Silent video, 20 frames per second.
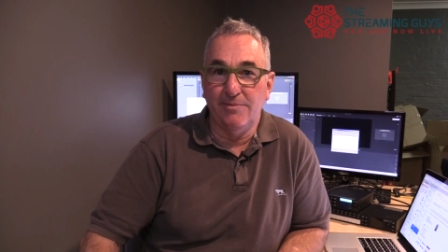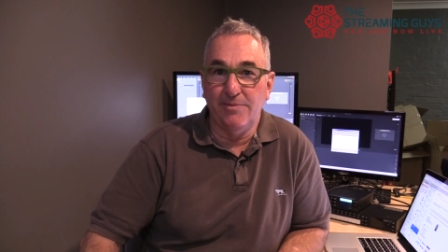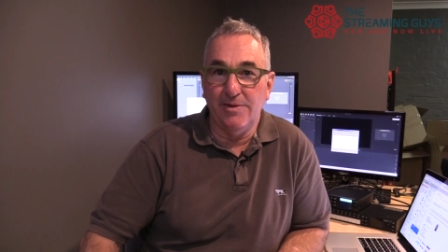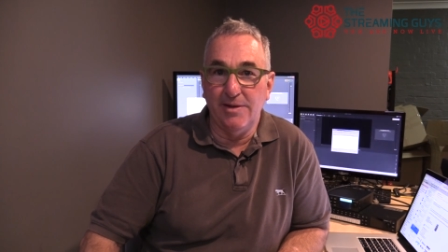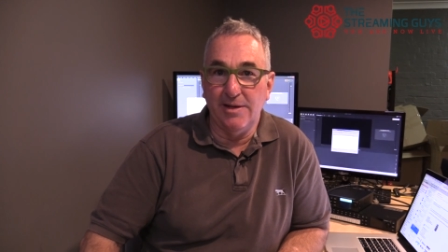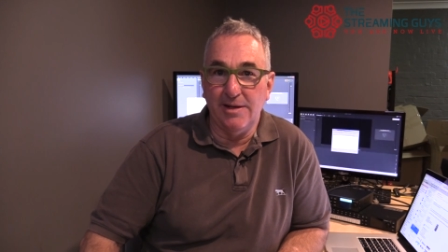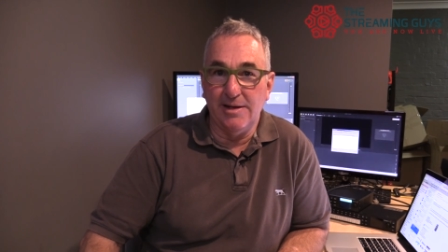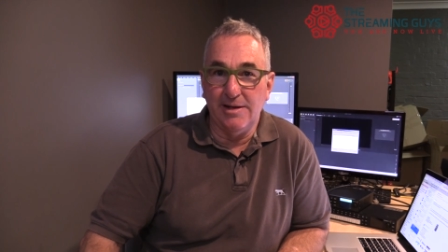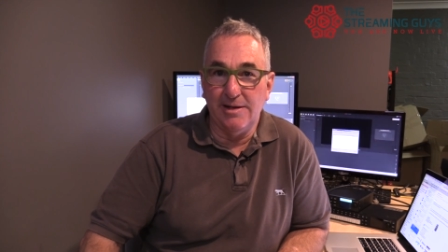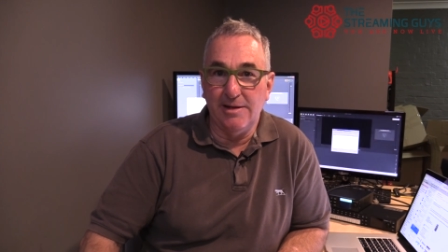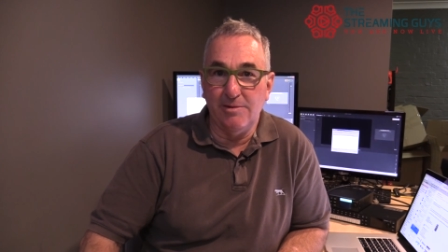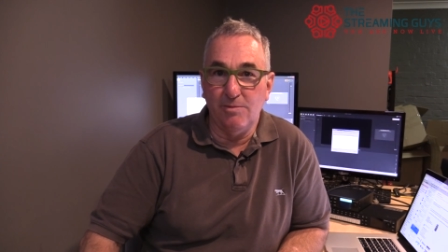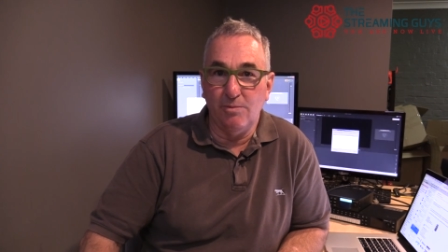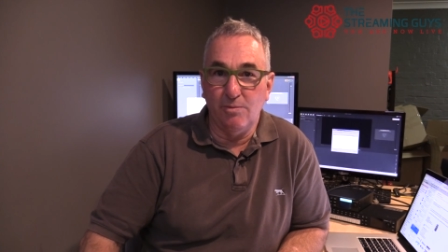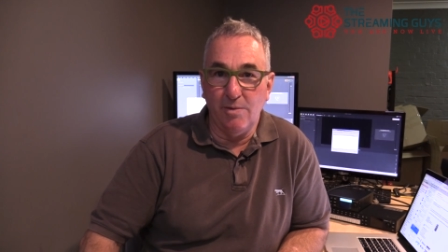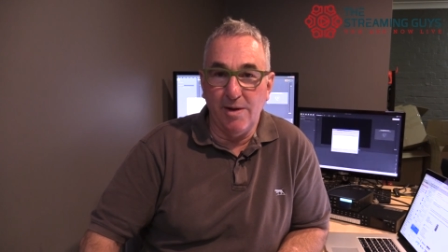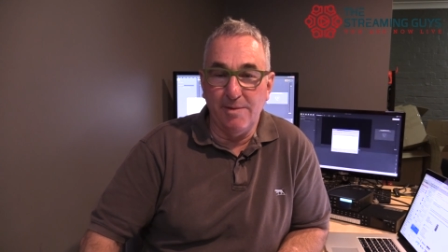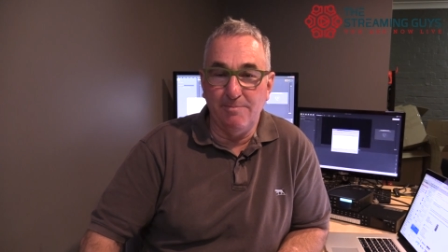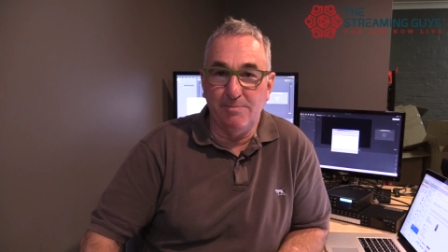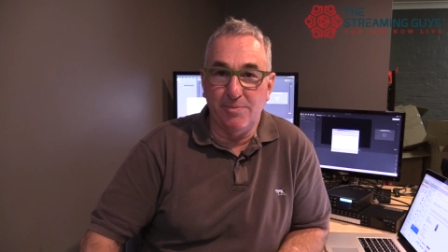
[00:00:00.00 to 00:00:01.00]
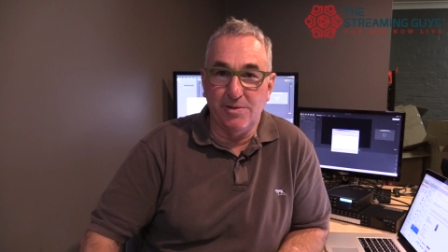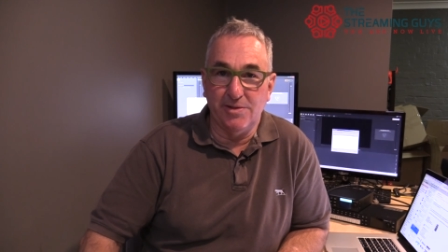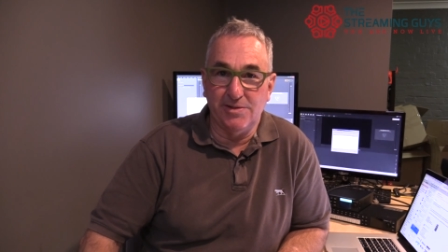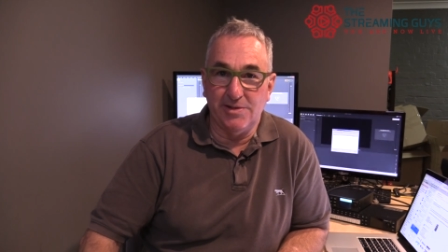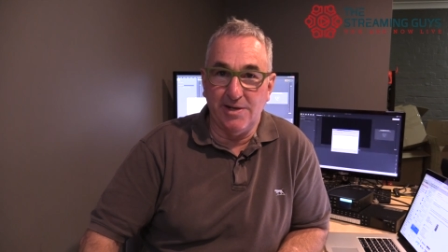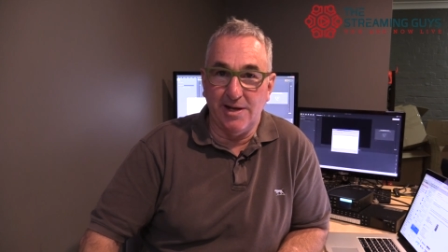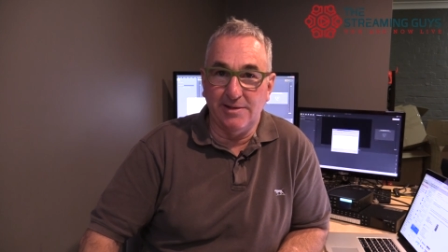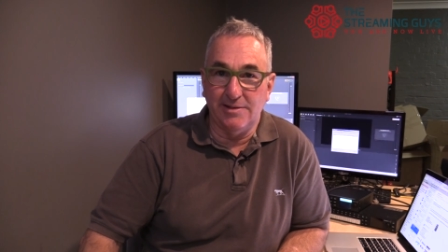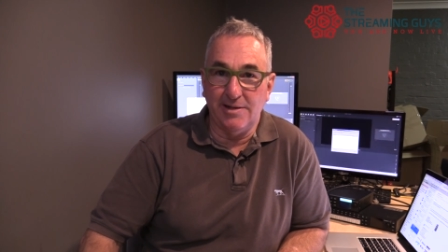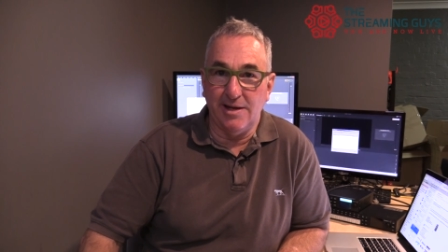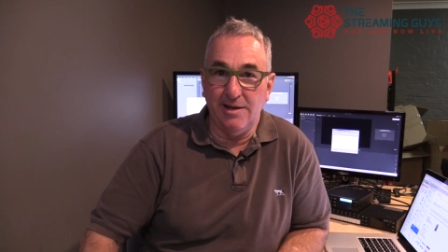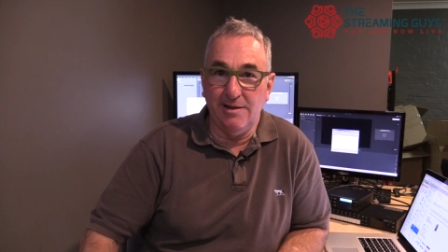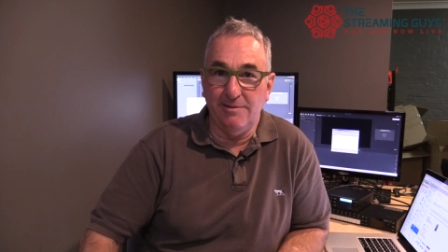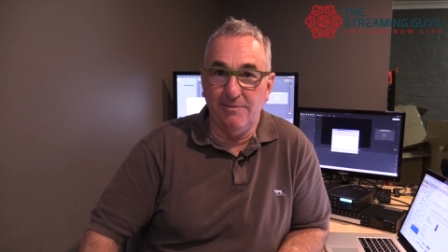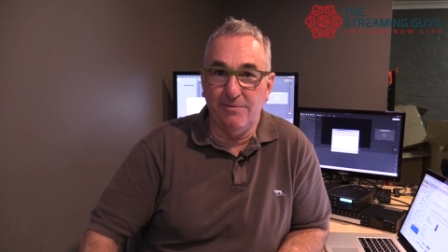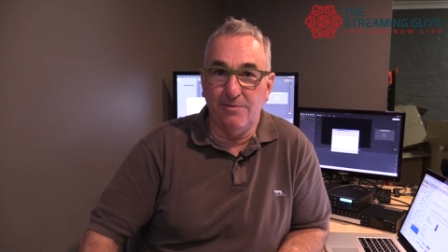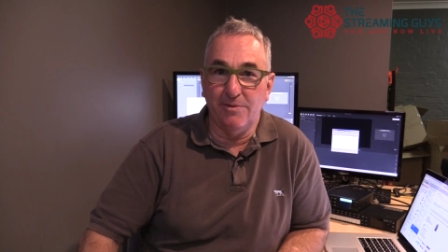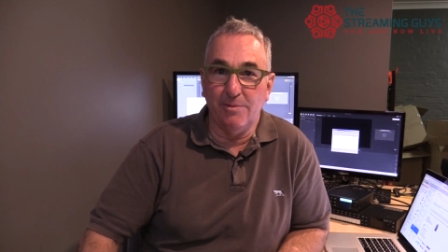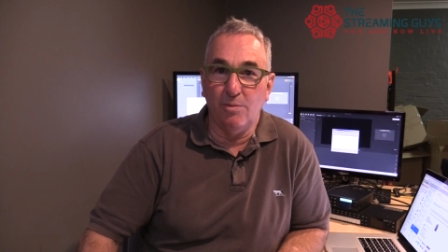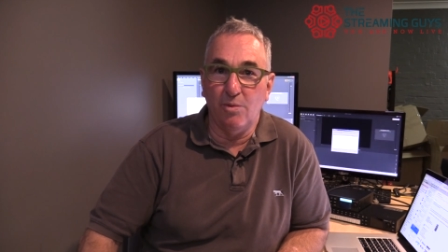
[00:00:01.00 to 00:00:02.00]
the web presenter
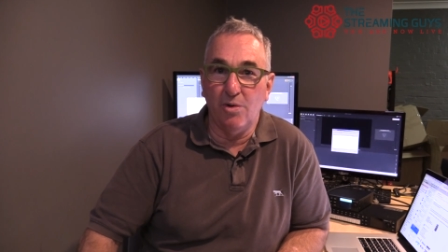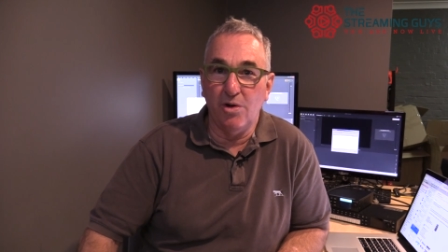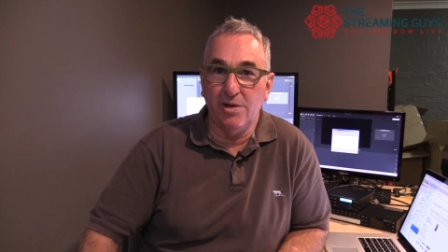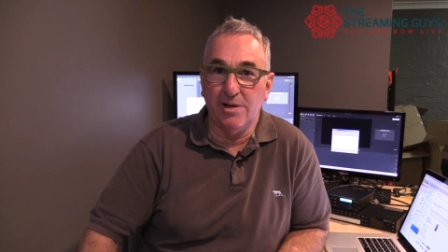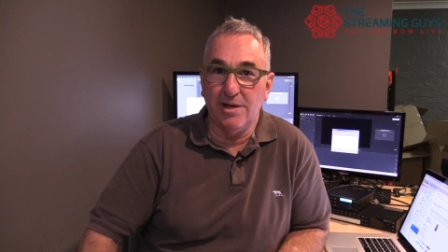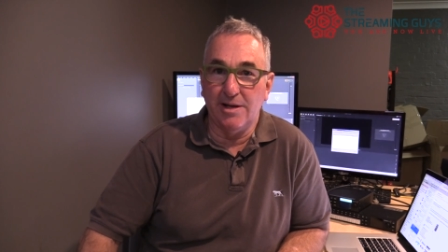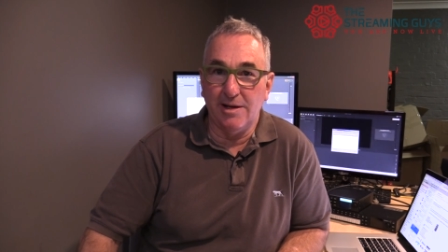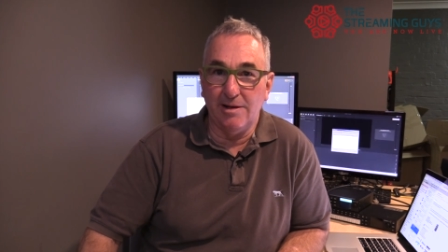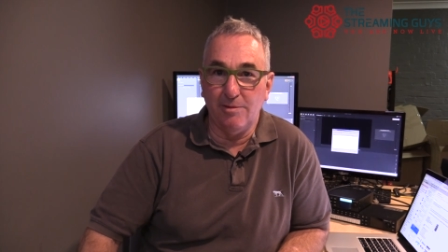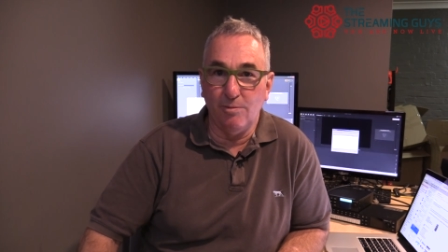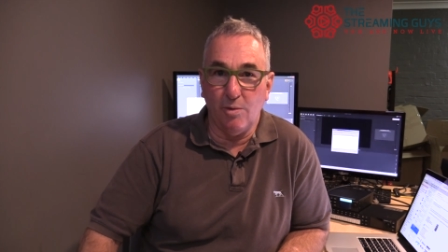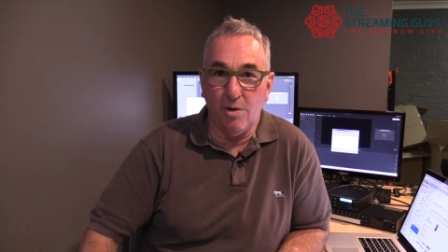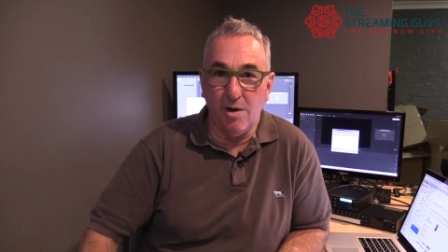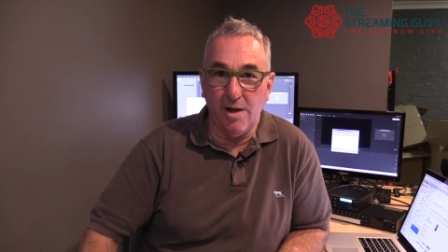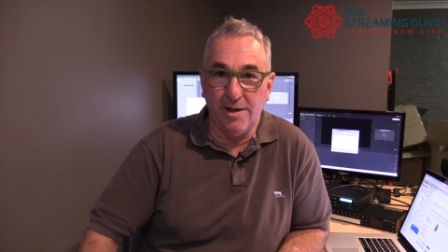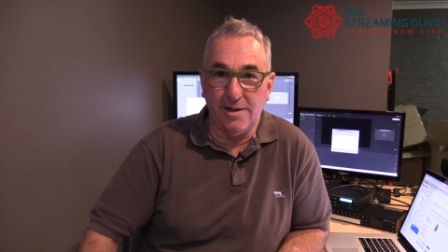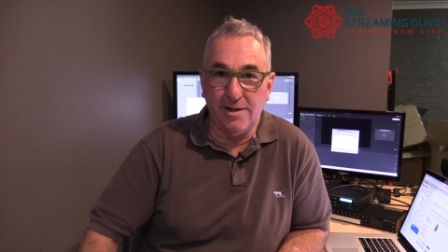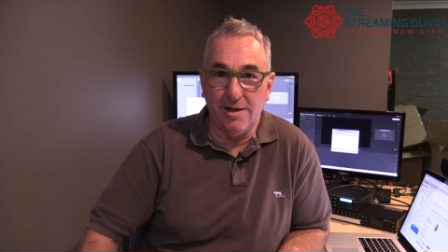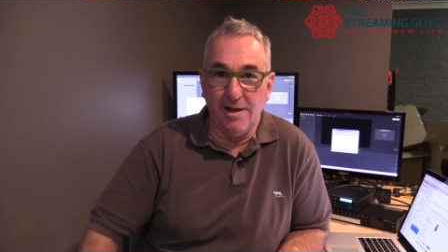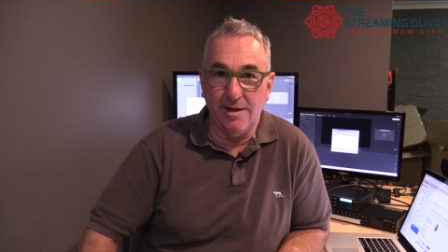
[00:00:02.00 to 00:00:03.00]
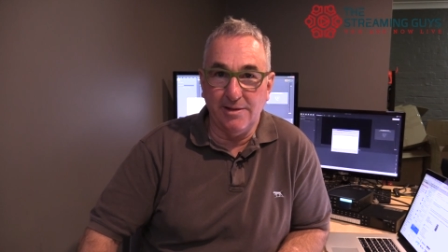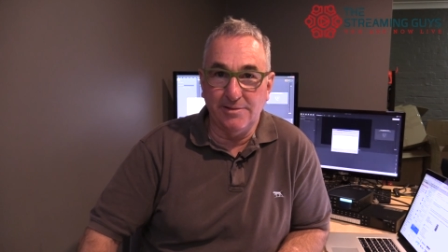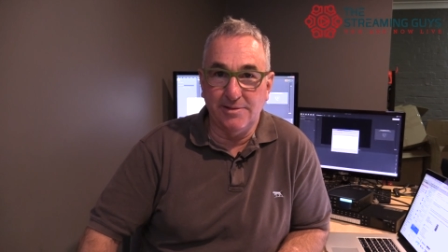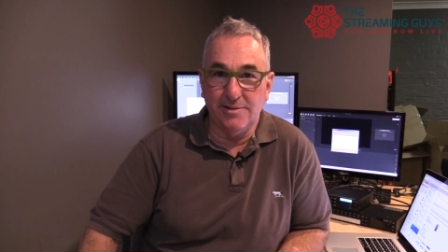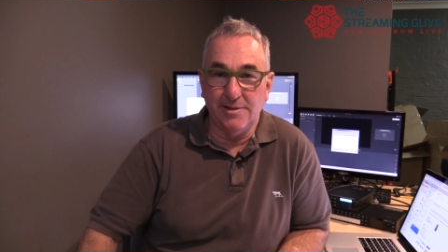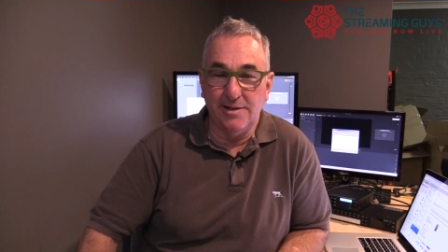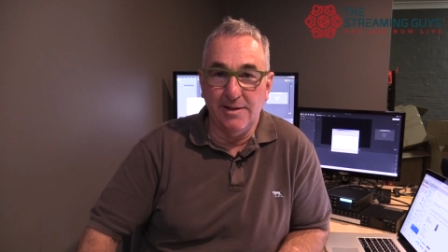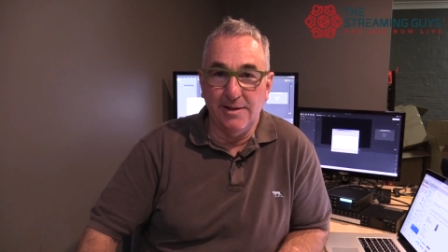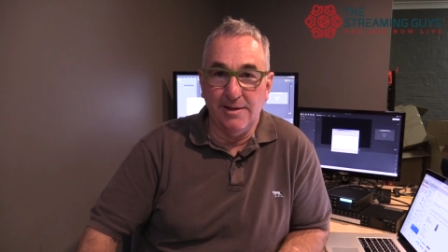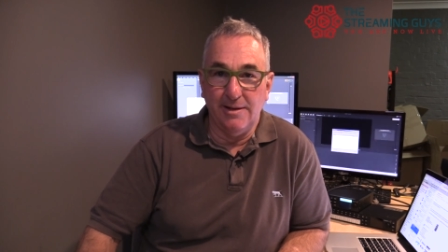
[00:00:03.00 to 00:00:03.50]
from working in Wirecast